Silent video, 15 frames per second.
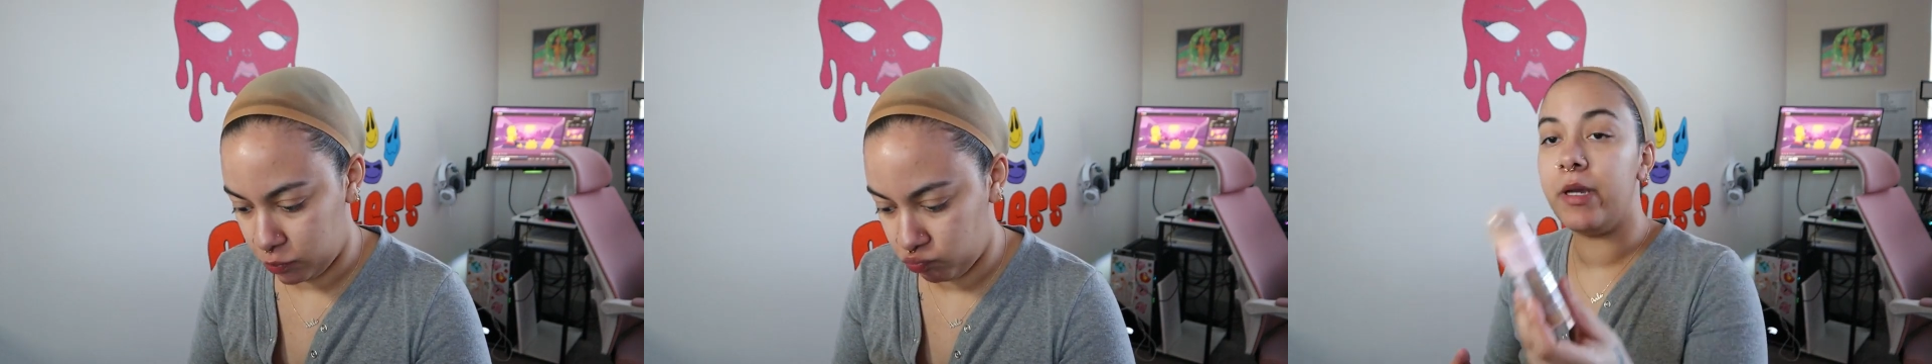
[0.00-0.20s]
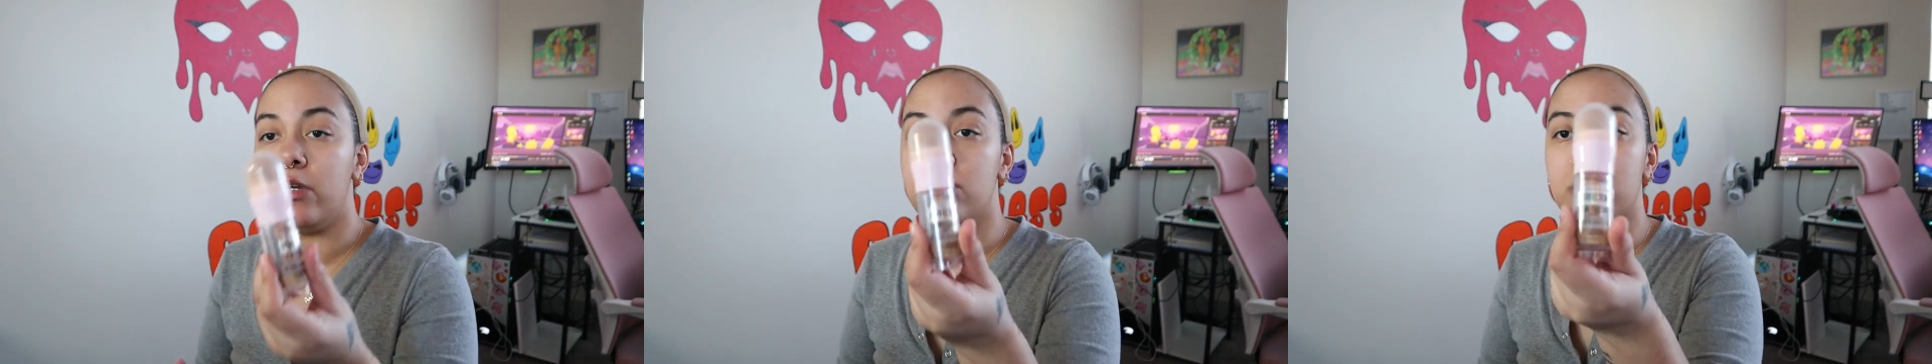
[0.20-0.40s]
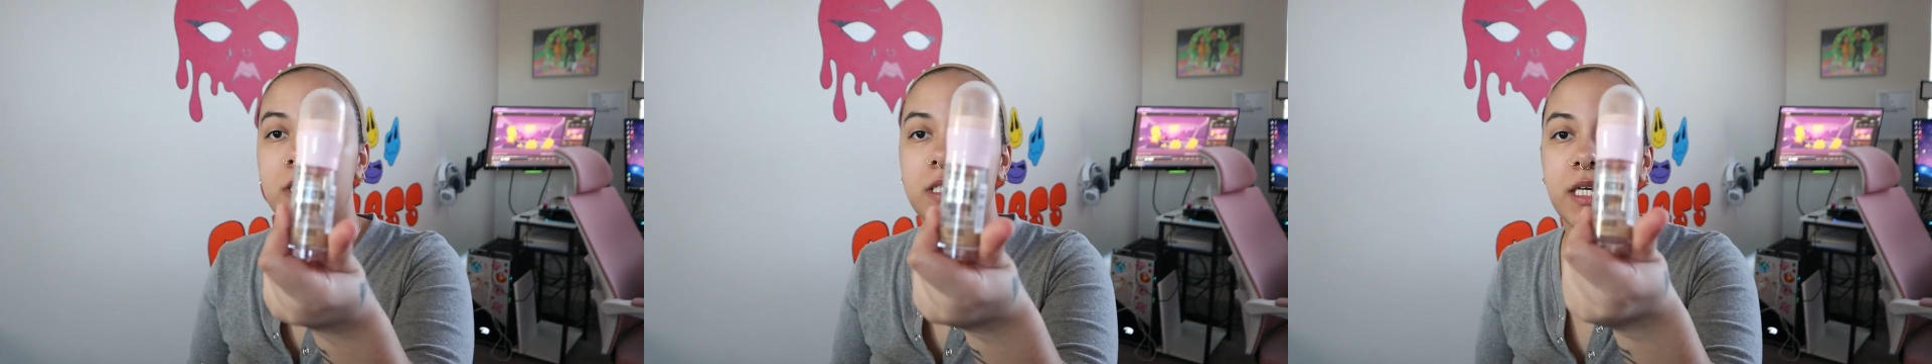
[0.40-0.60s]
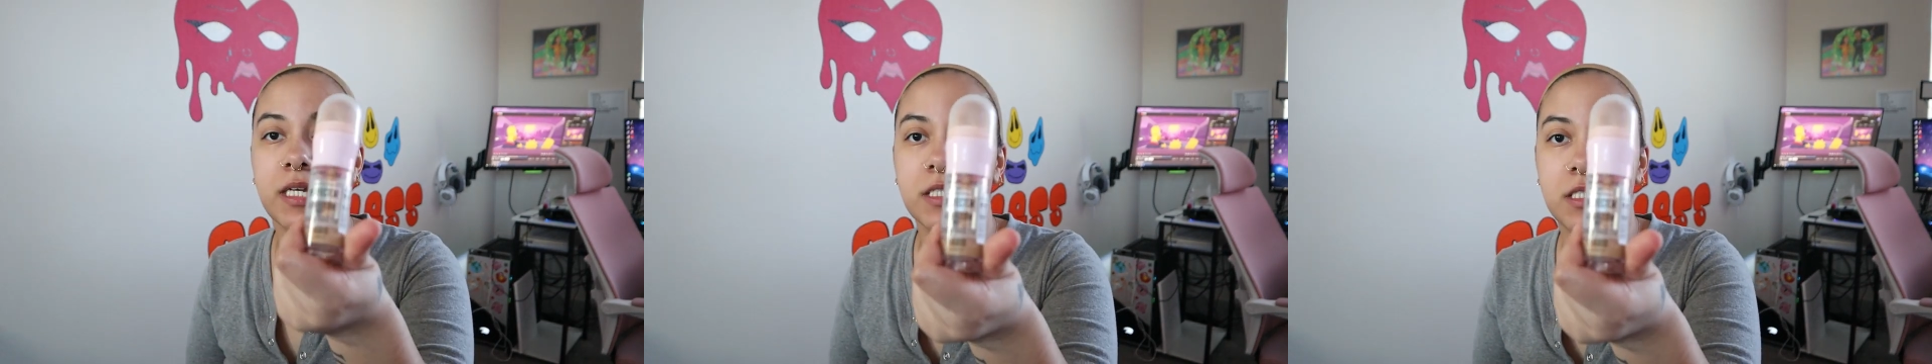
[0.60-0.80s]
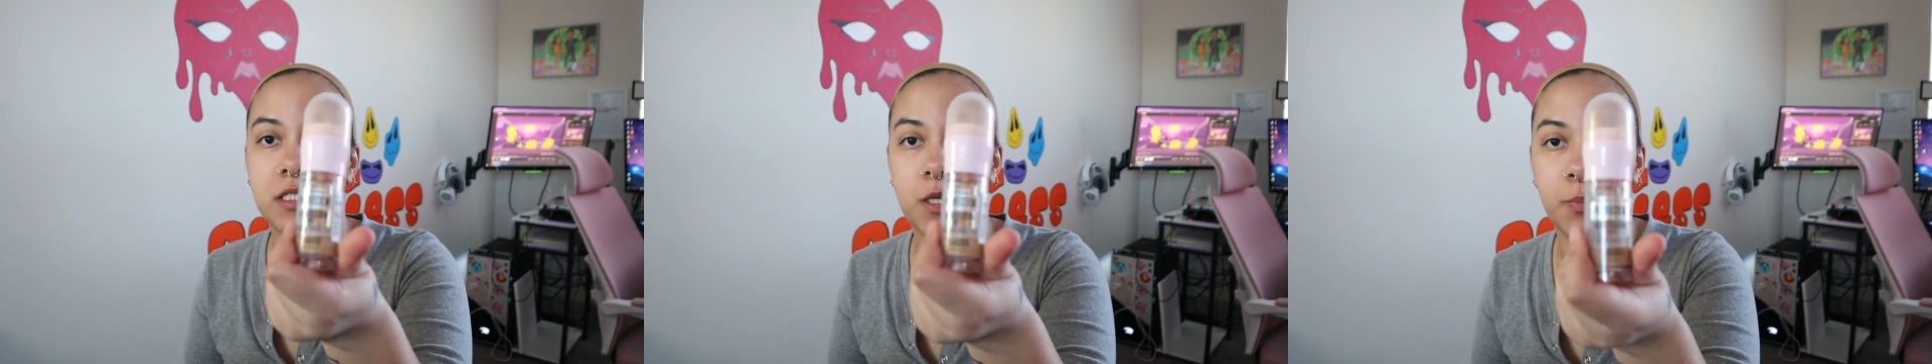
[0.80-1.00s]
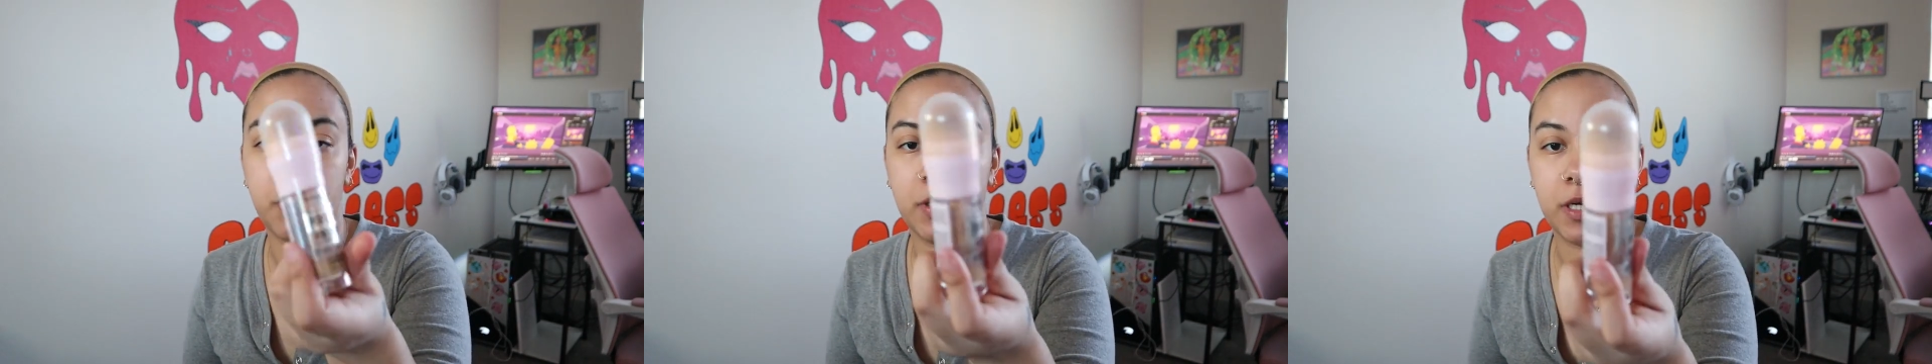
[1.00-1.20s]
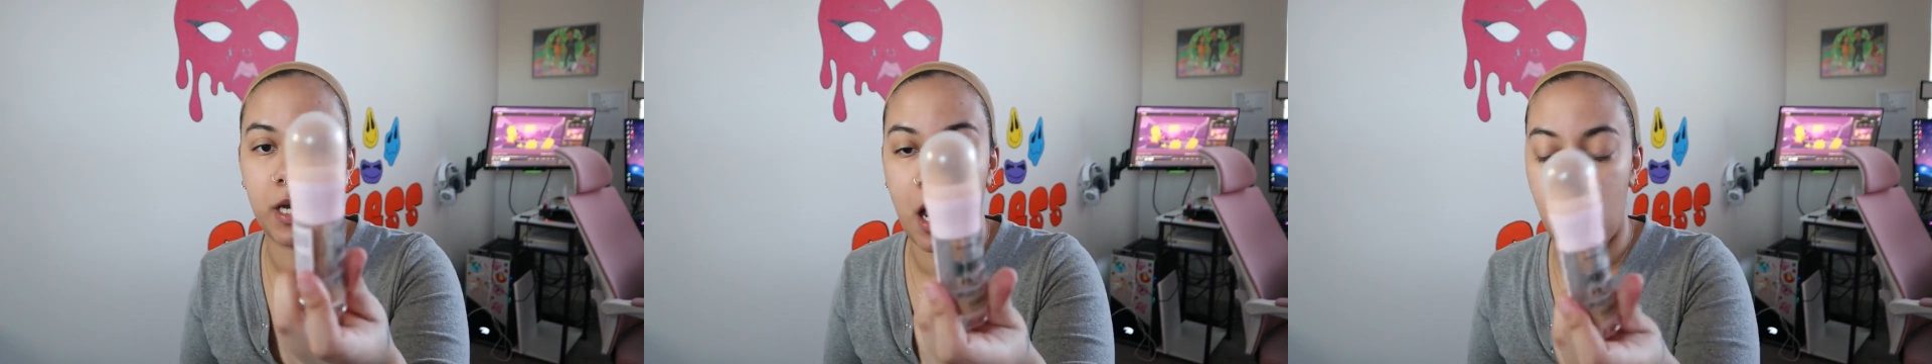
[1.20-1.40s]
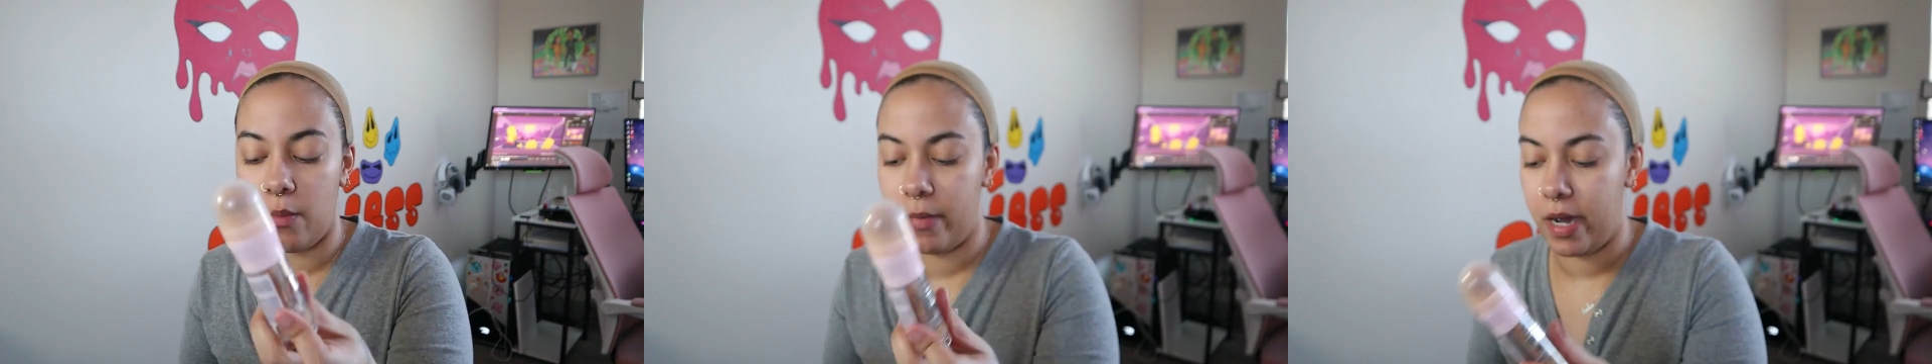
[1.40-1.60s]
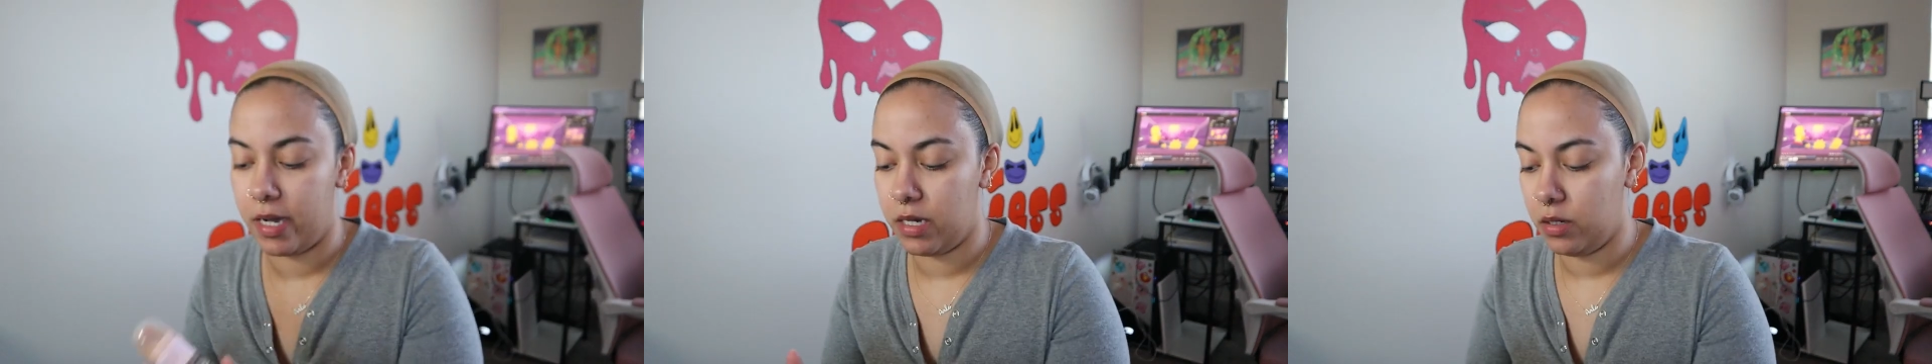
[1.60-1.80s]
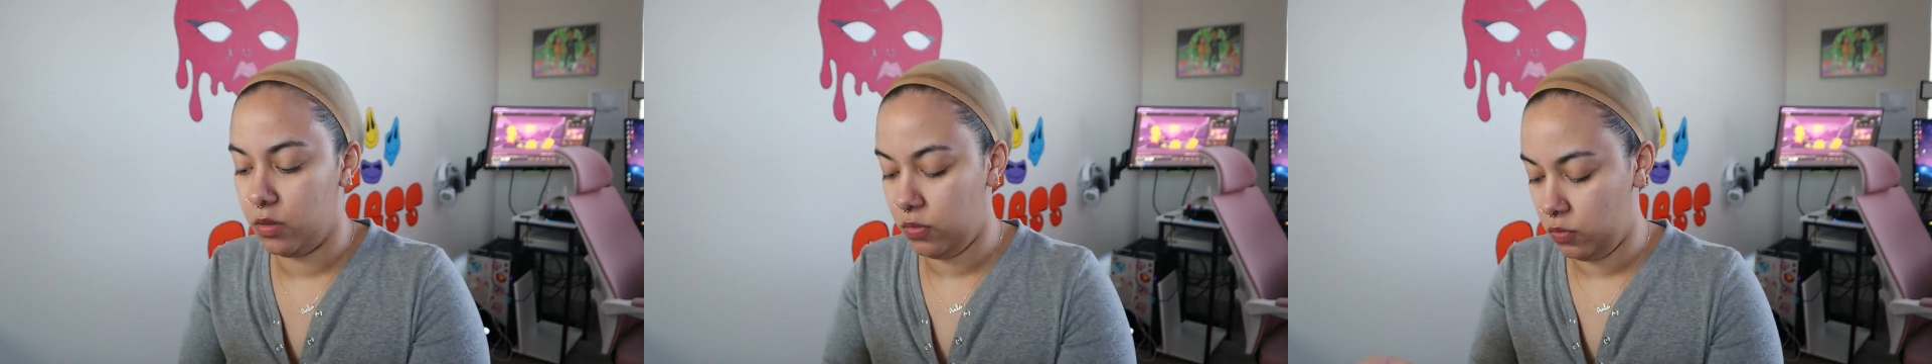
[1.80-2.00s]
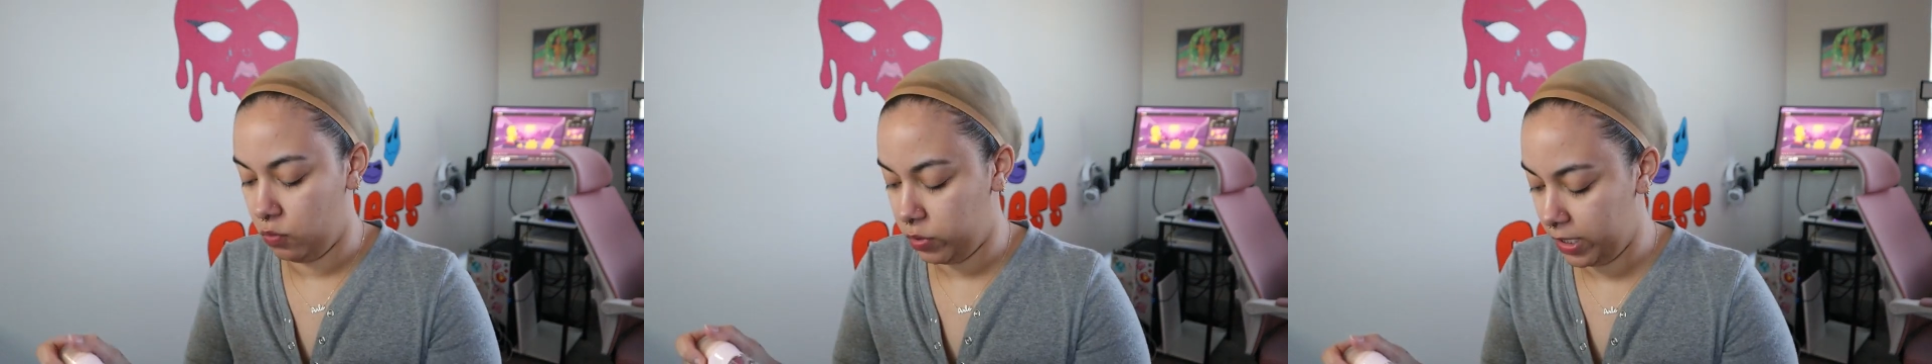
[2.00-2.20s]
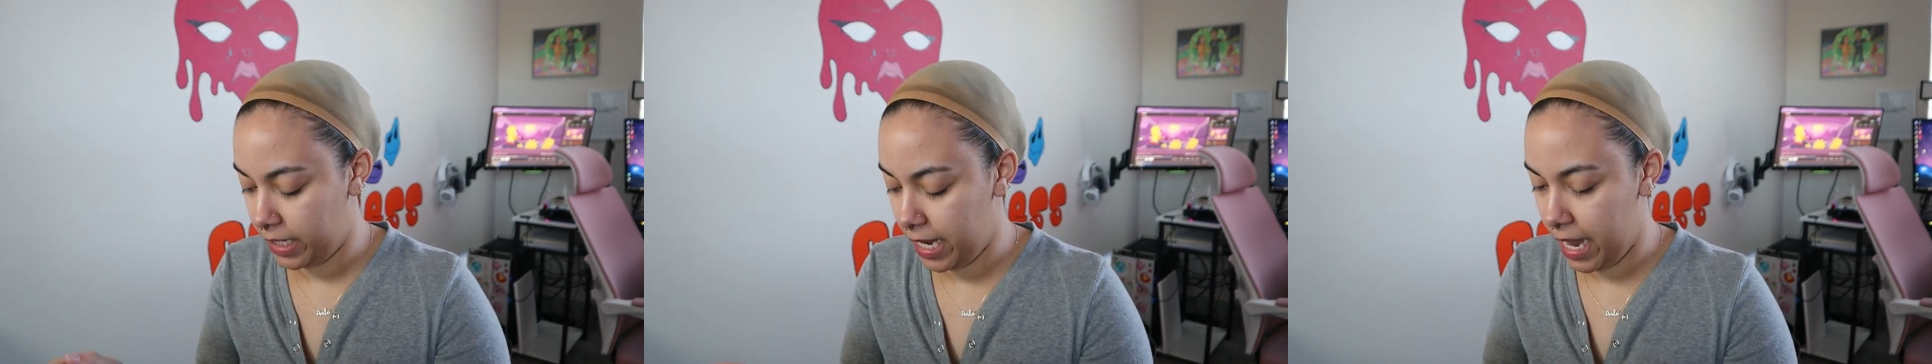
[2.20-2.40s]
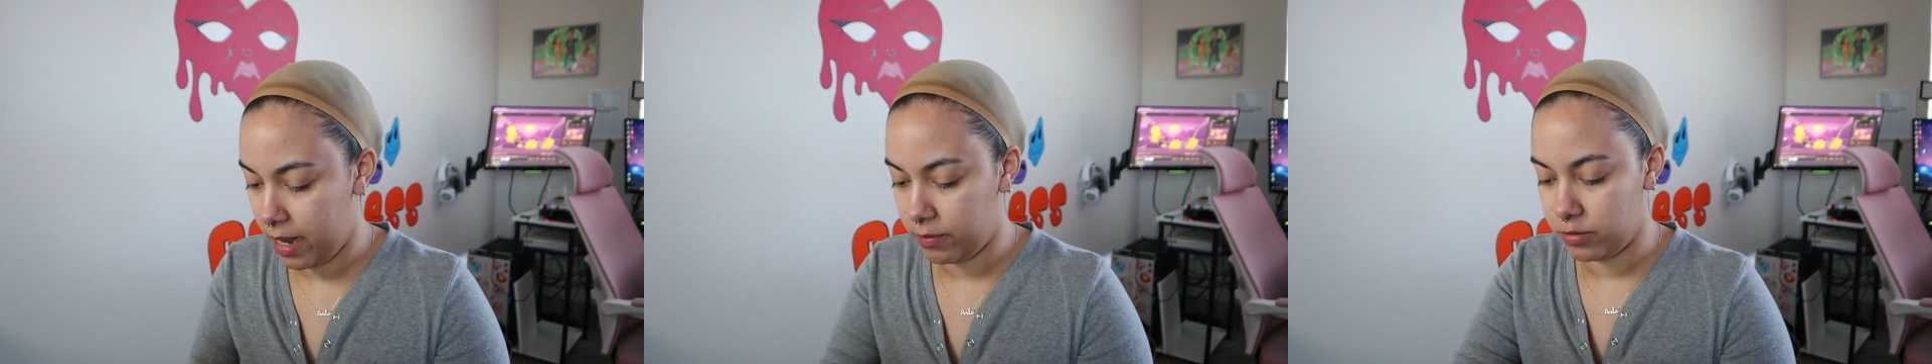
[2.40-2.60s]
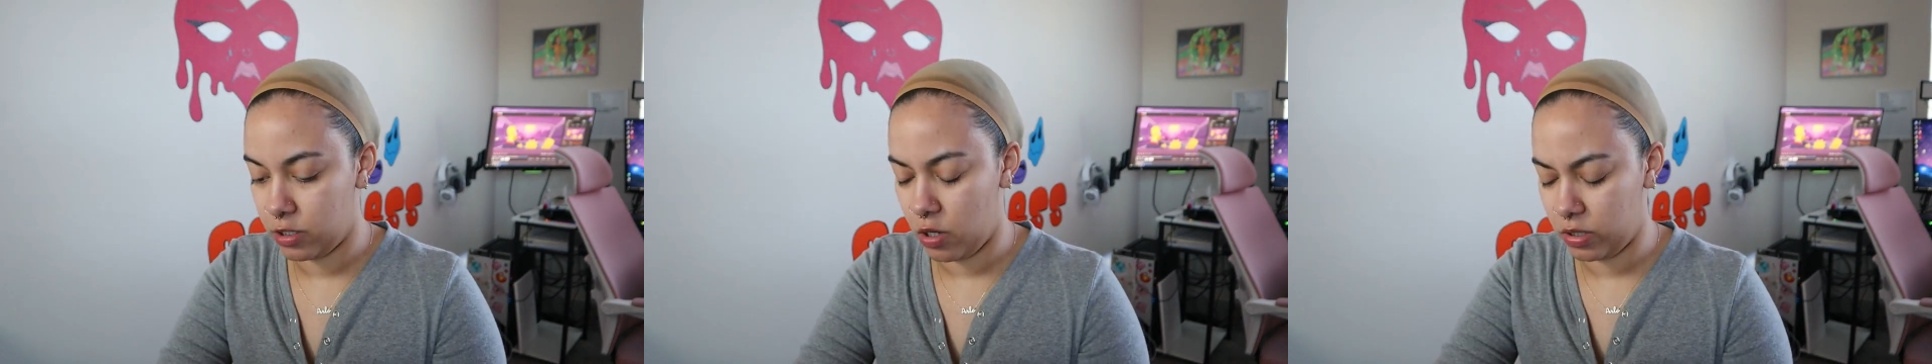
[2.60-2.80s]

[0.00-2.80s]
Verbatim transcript: I've been using this to put on my wig caps.